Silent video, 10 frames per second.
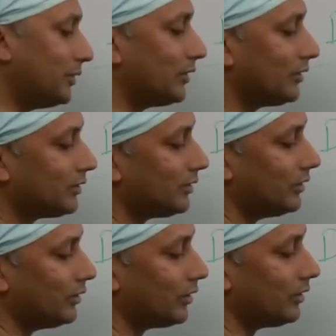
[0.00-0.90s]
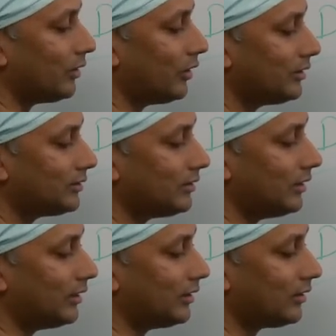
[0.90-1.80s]
because you are not
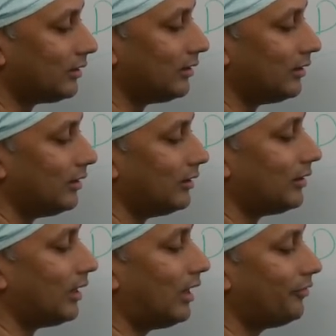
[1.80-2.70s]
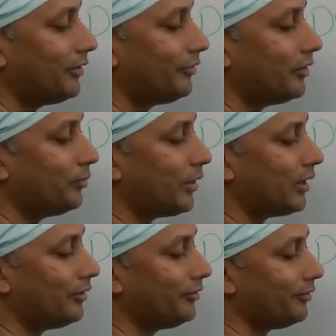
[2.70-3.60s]
seeing the after food
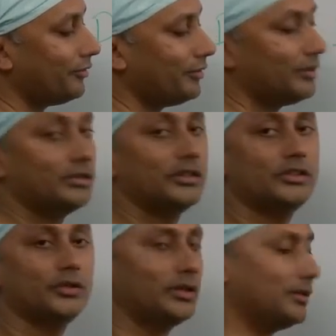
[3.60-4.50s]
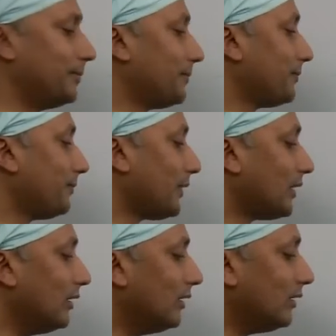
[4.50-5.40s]
part of the sugar.
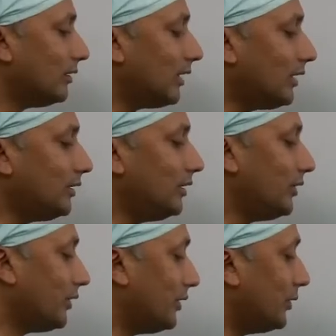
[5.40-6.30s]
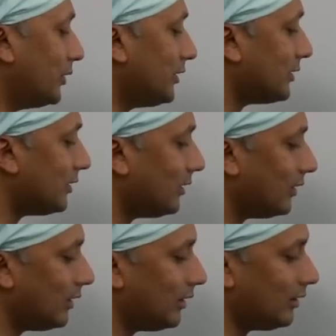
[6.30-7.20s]
The other thing you can do is
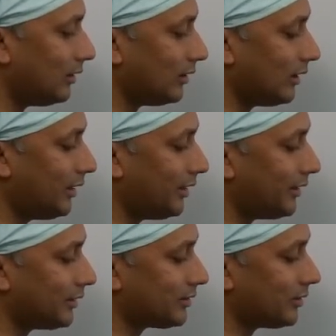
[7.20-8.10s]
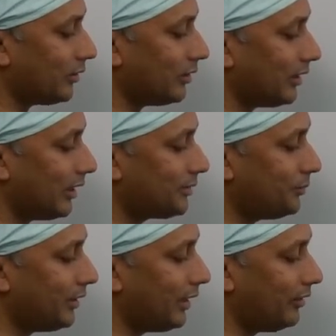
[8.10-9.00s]
get a test called
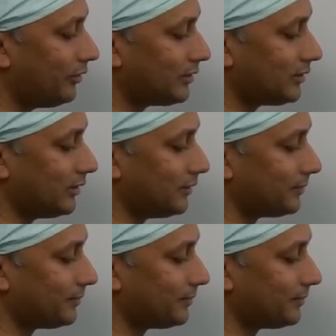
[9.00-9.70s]
HbA1c.